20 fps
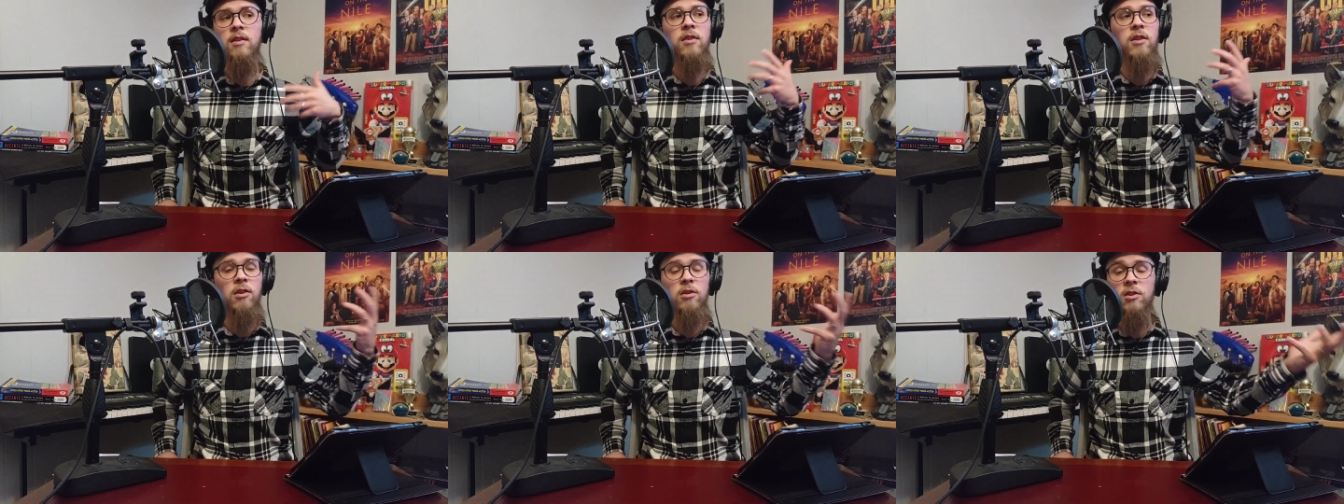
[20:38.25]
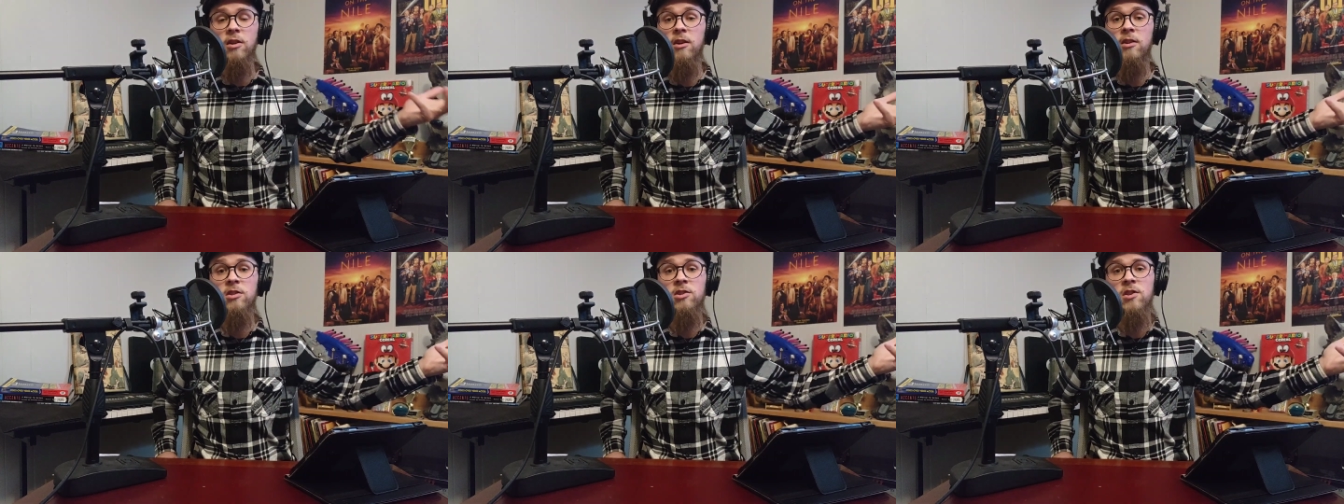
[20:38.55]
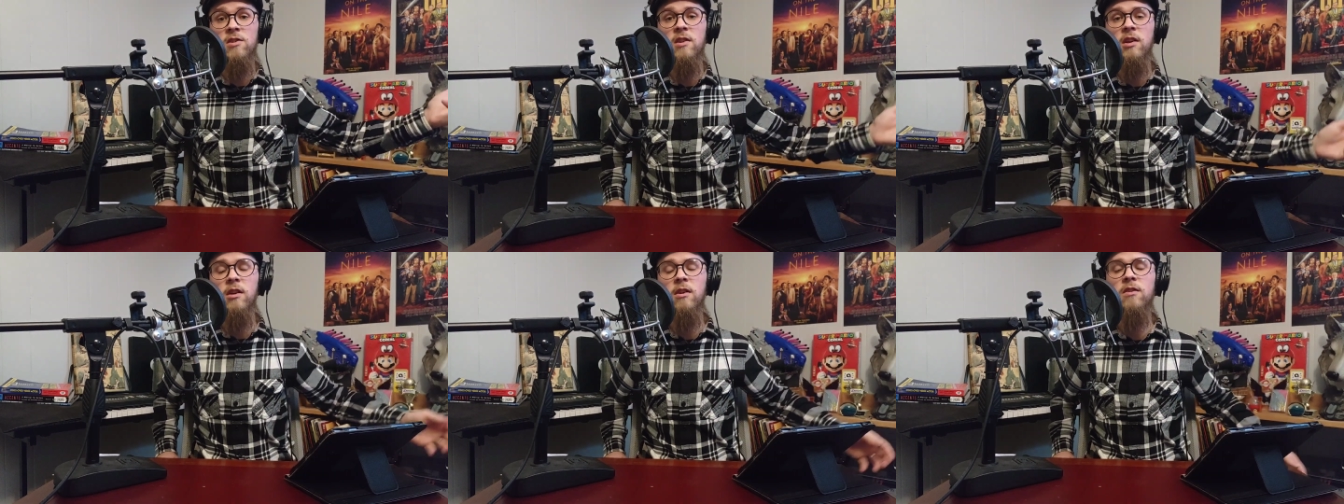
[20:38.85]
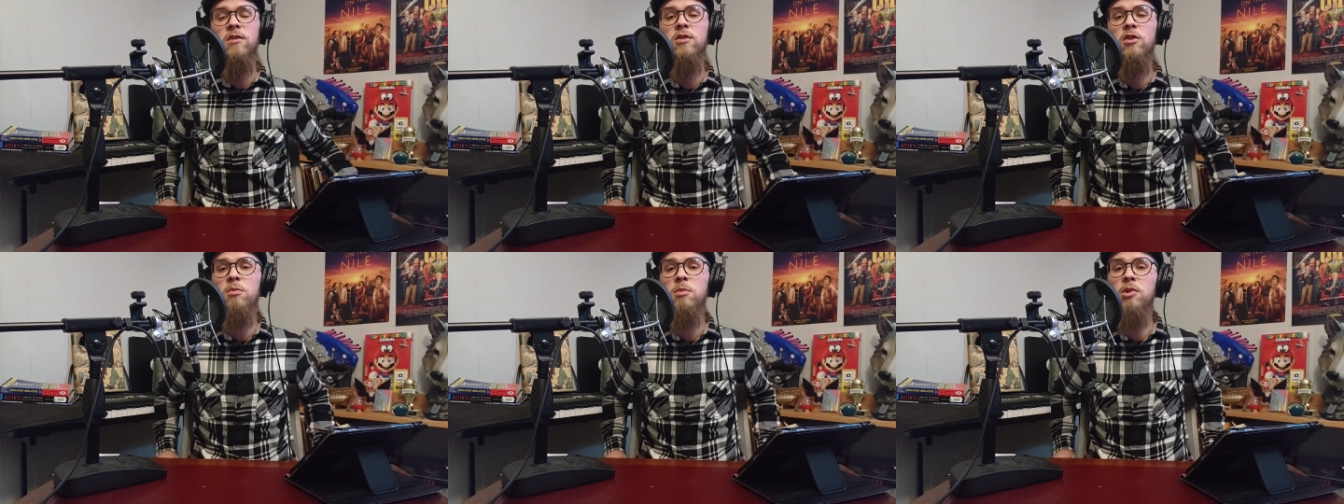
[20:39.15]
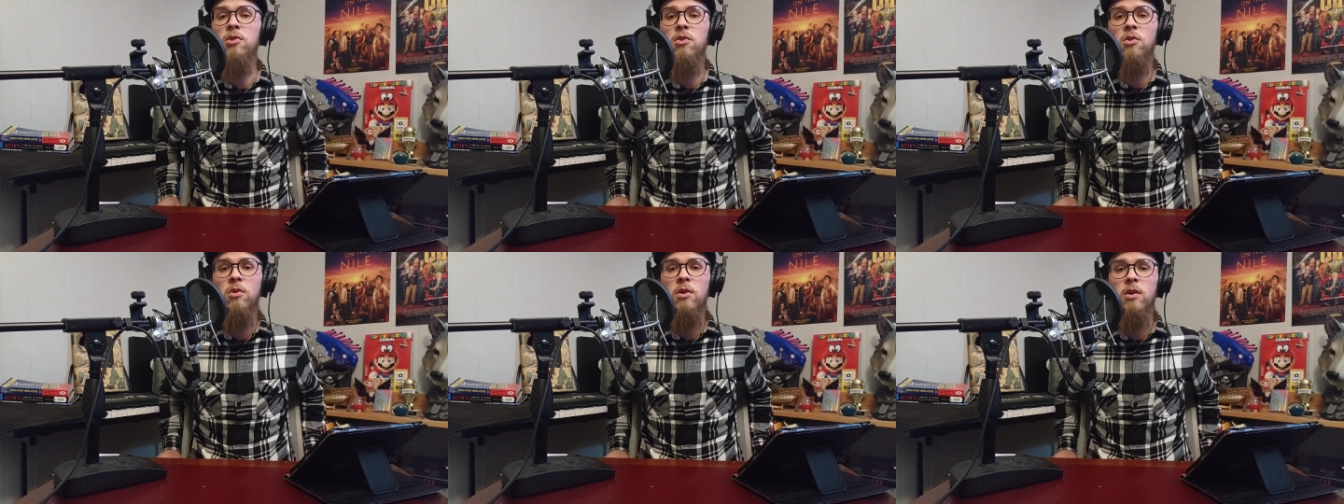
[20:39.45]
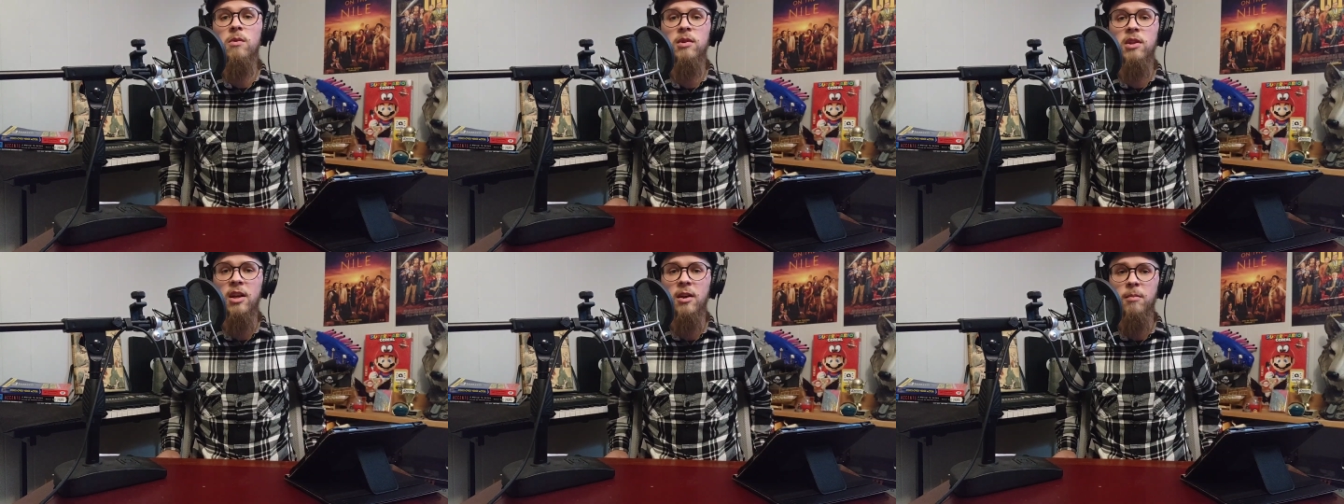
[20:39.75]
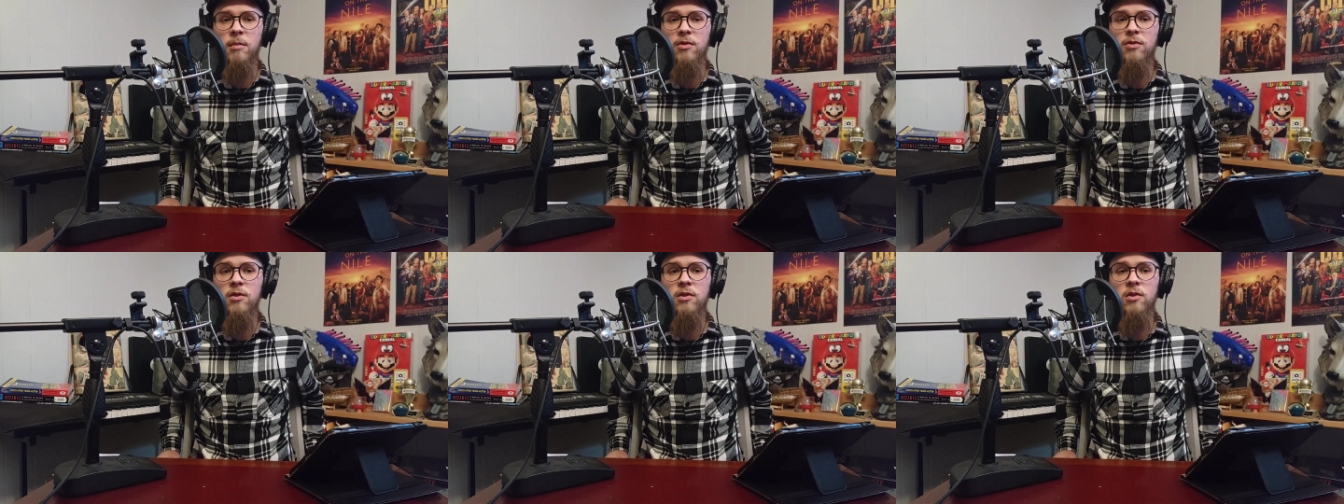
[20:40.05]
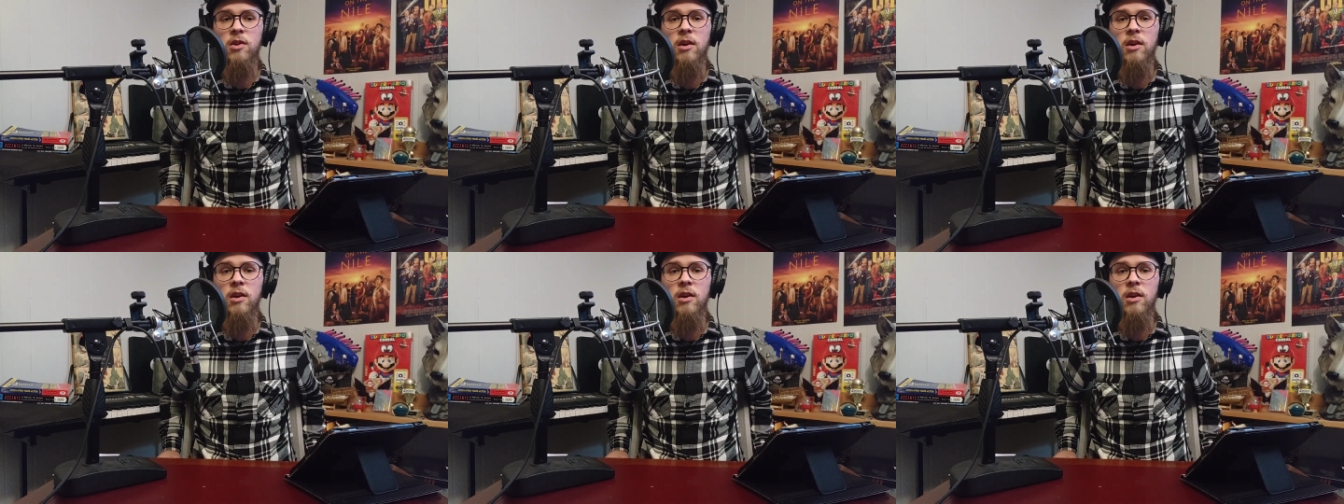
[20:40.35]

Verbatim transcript: they're just going to assume you agree with them if